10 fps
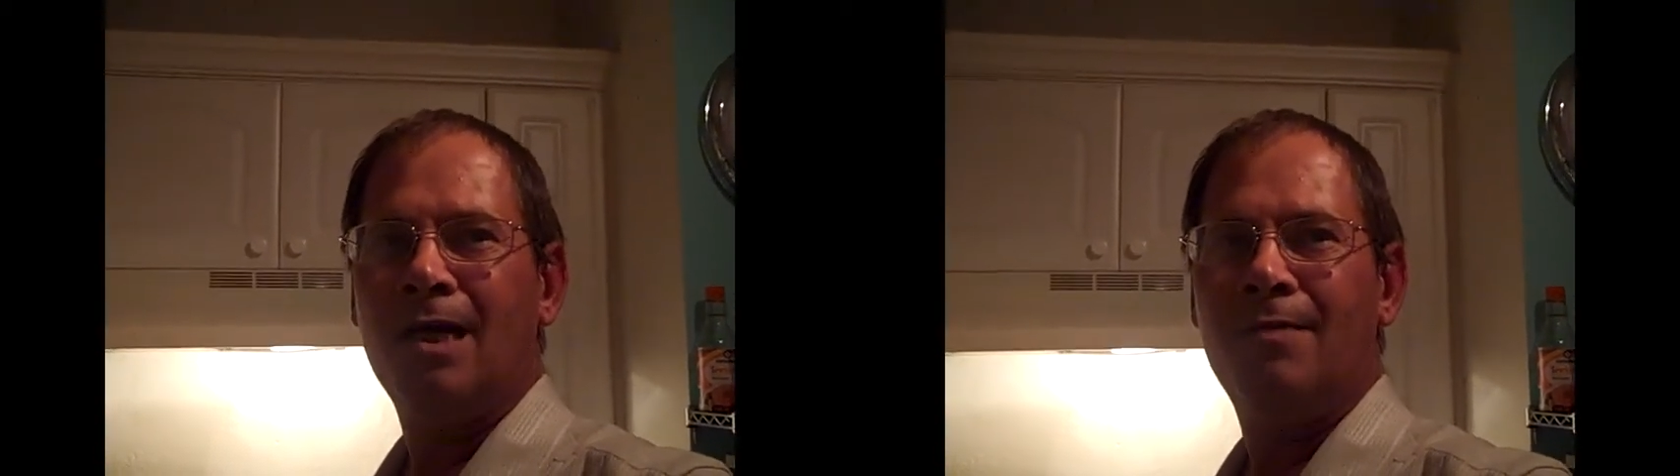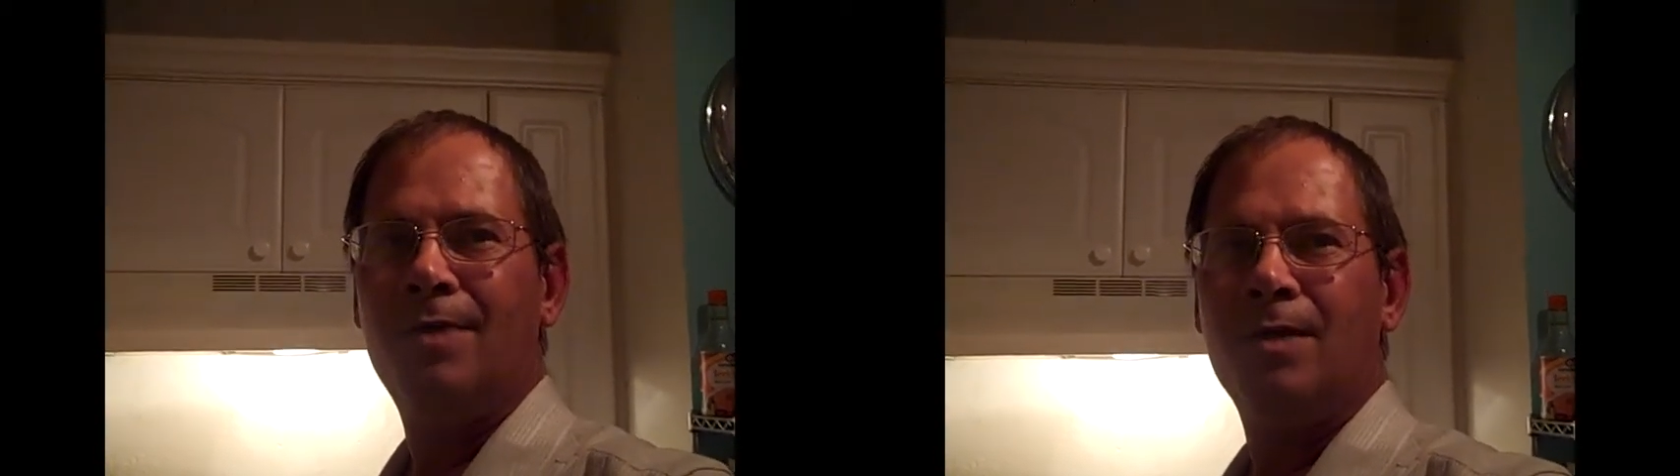
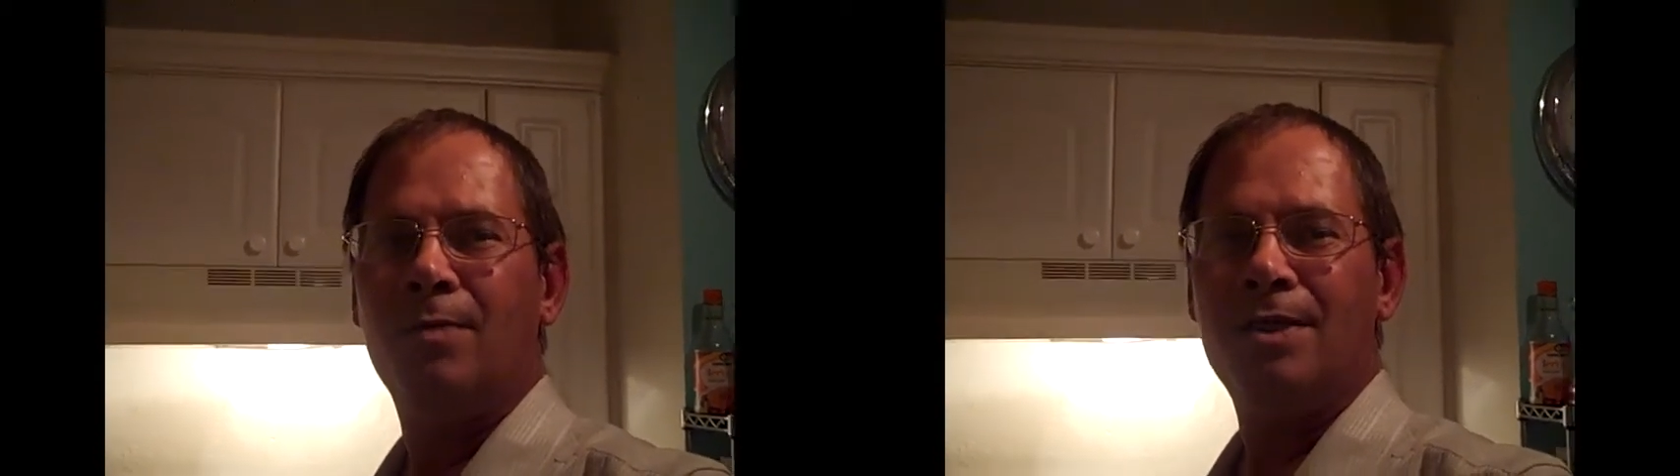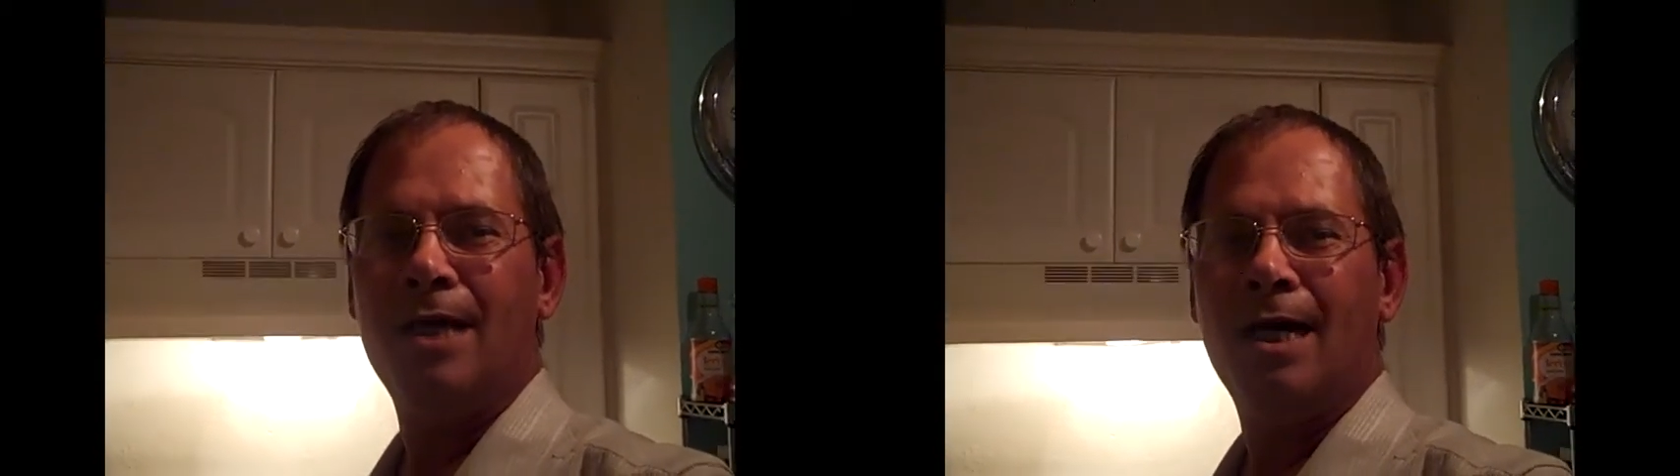I figured
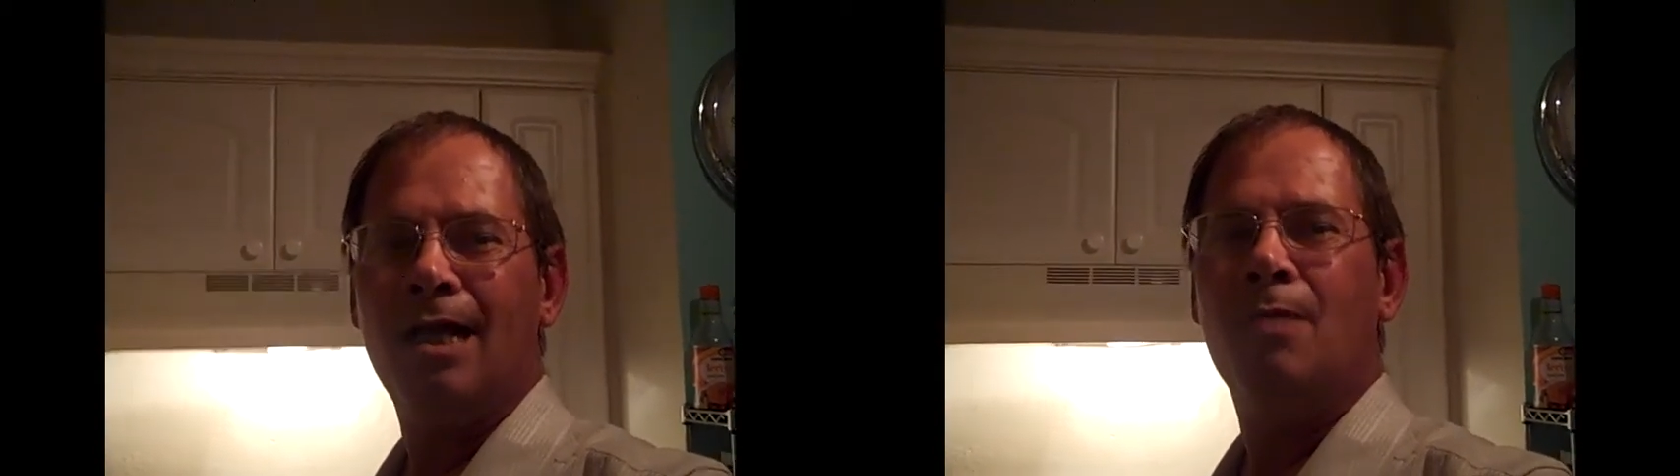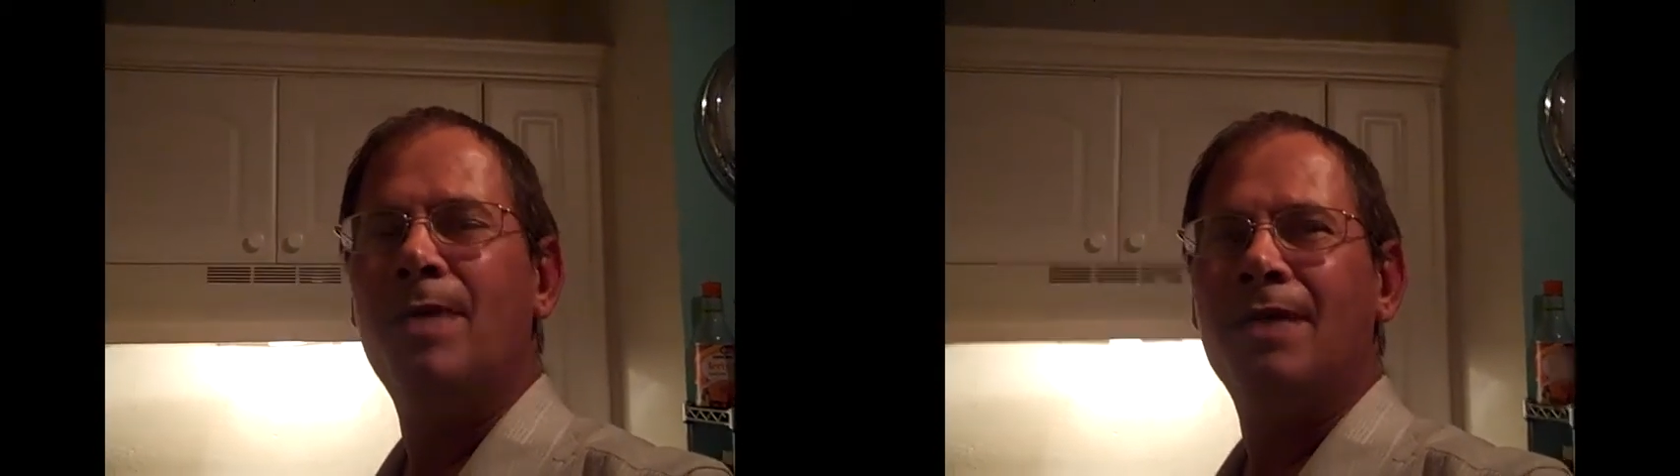what the
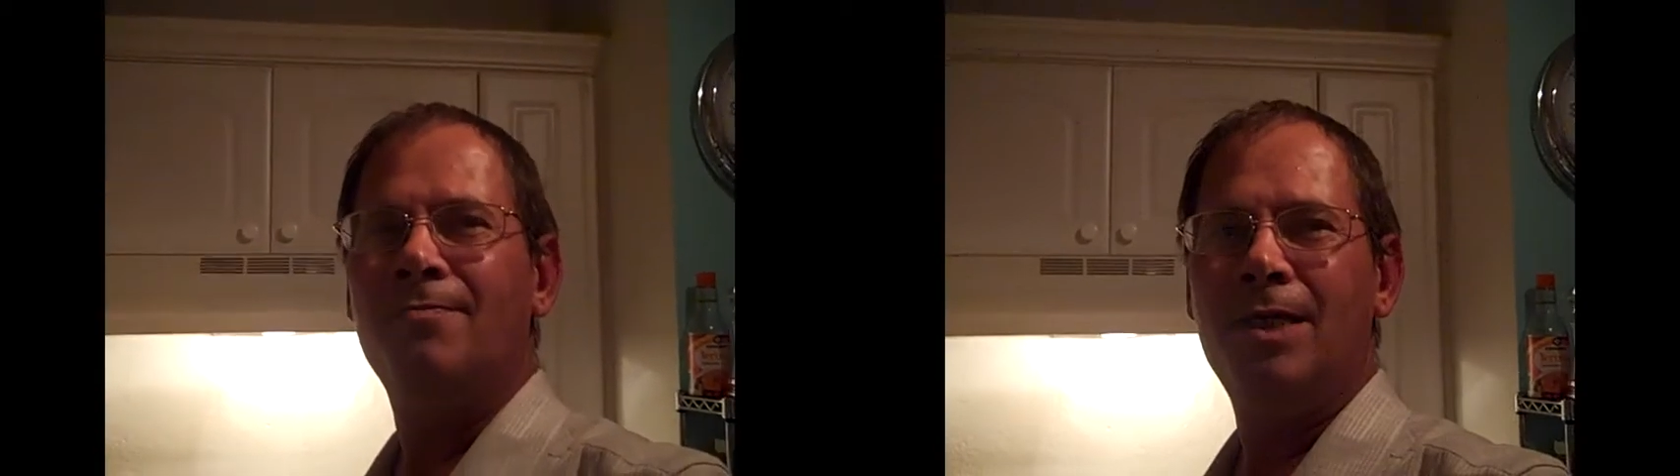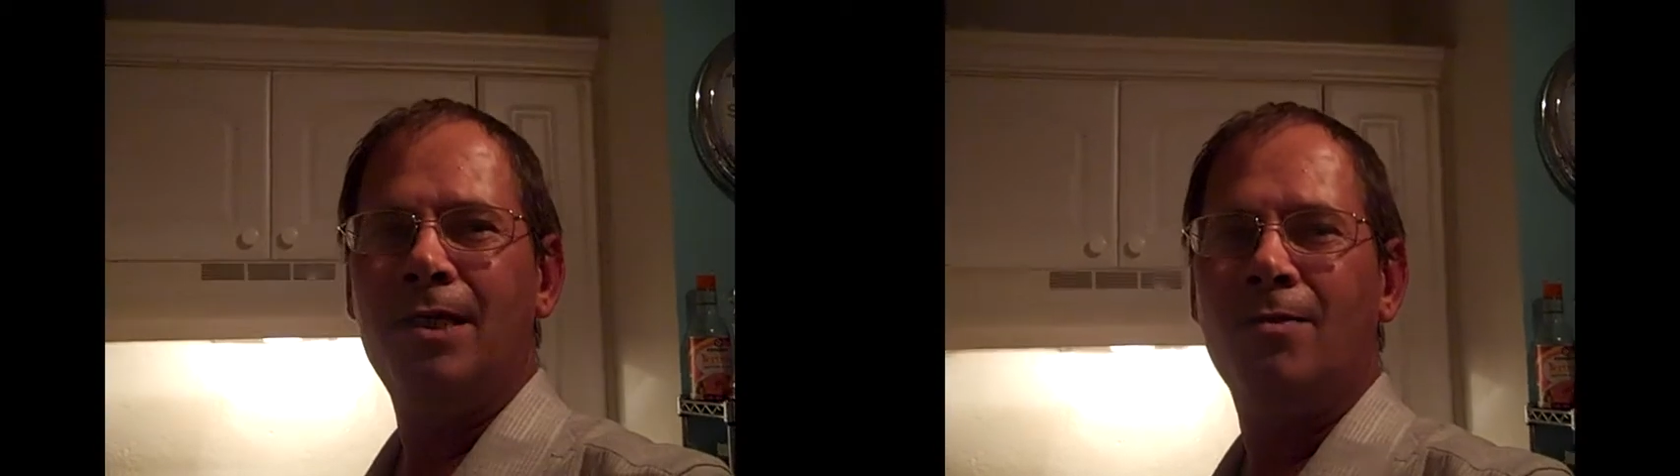hell, I'll make a
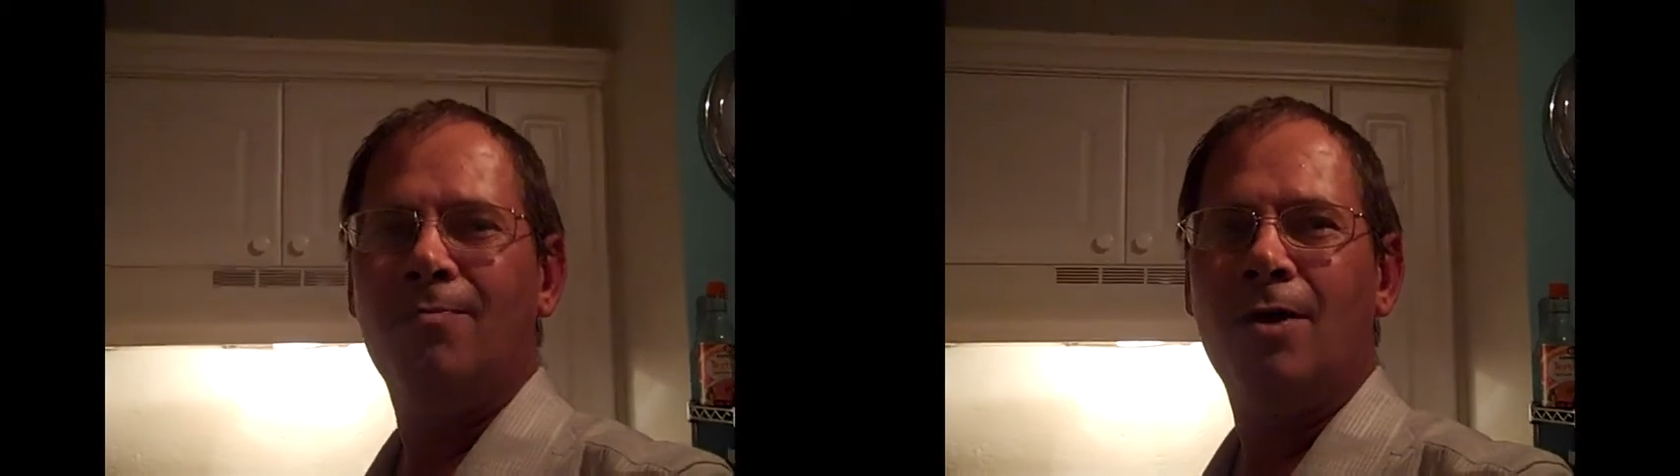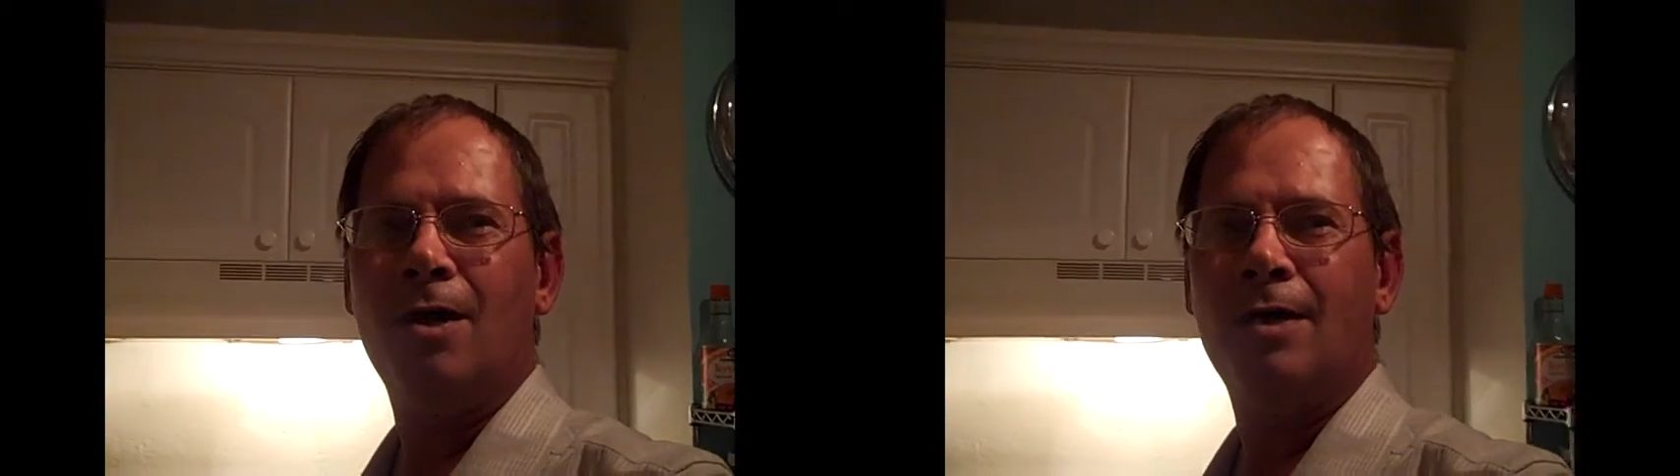video
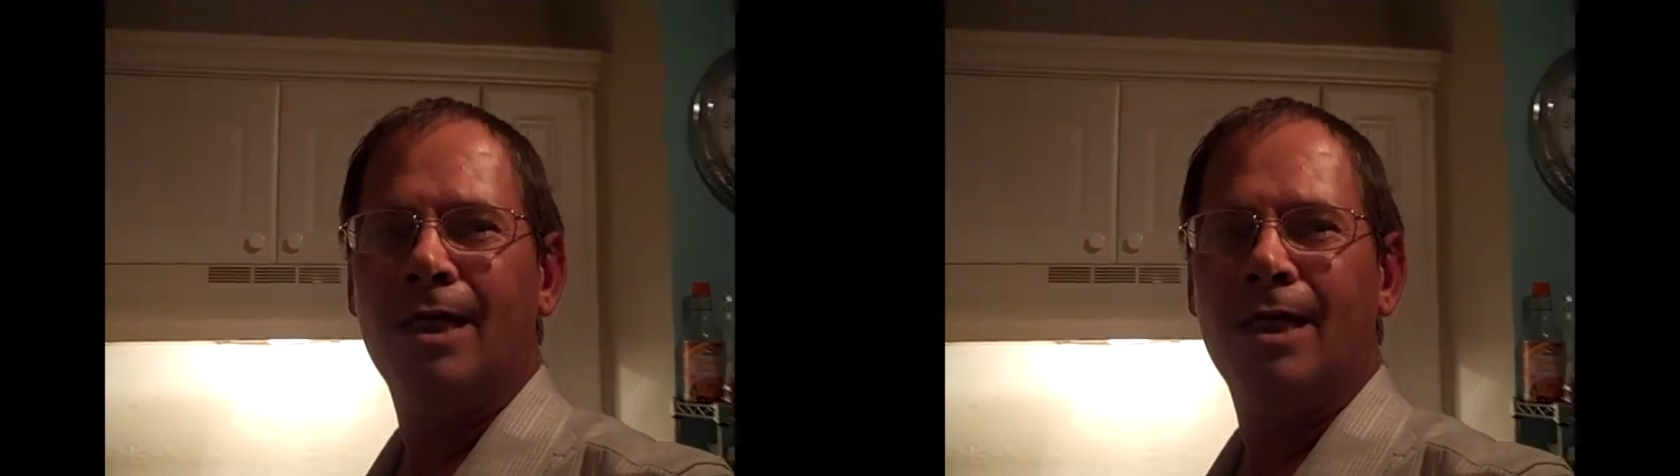for